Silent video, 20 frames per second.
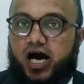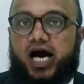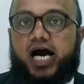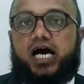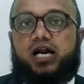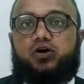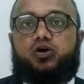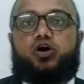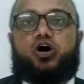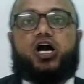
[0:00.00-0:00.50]

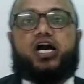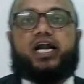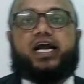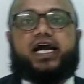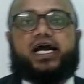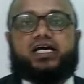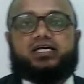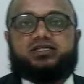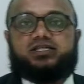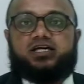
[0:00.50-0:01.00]
are called
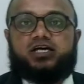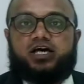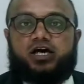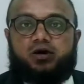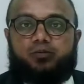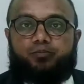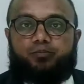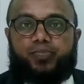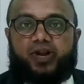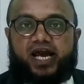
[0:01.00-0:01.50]
as
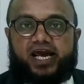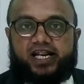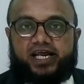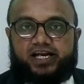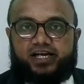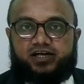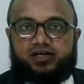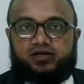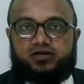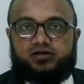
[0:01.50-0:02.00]

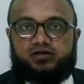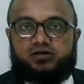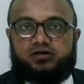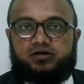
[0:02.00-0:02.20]
planet,